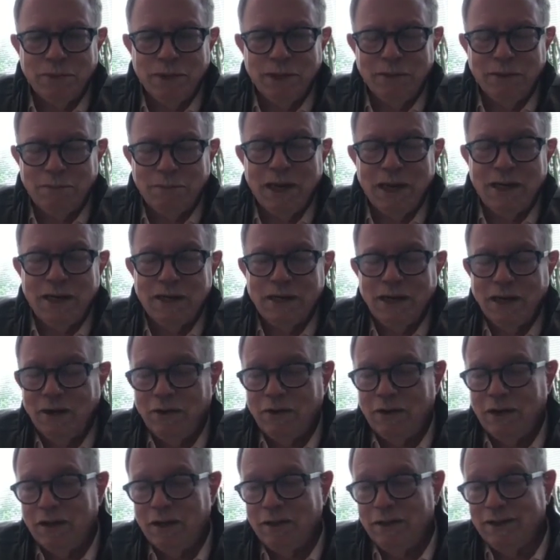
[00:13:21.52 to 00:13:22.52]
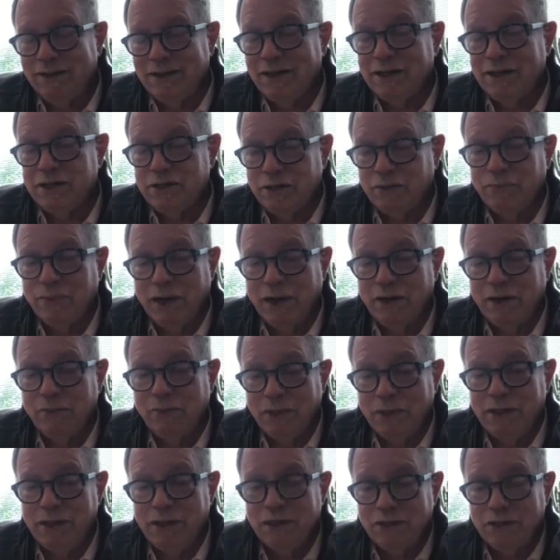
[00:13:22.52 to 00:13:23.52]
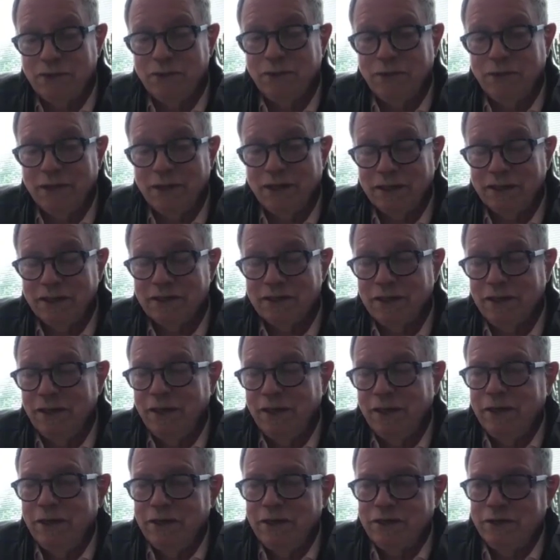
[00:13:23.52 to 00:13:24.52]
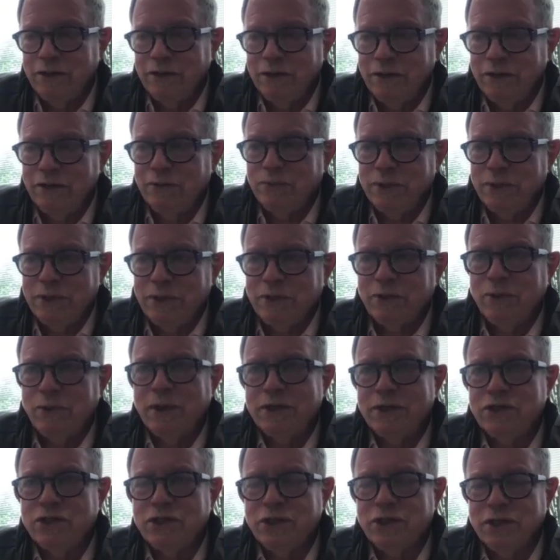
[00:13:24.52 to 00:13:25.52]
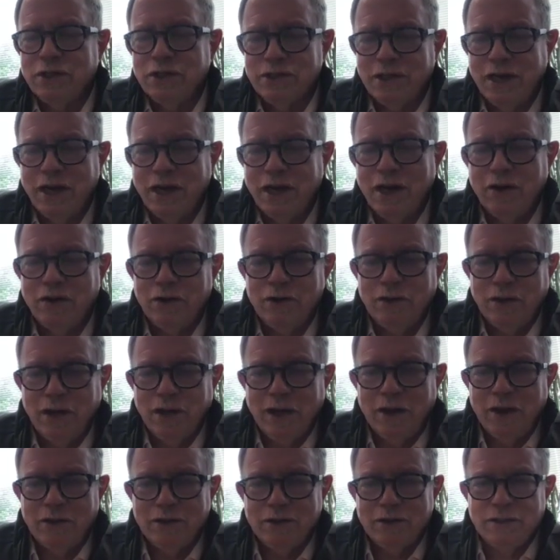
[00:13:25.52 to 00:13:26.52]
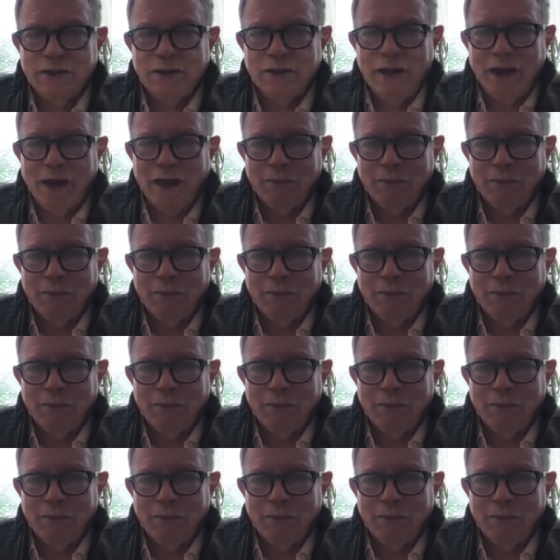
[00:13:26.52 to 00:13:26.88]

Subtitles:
are being made now, and I think that's the right way to do things. So then the real question is, how does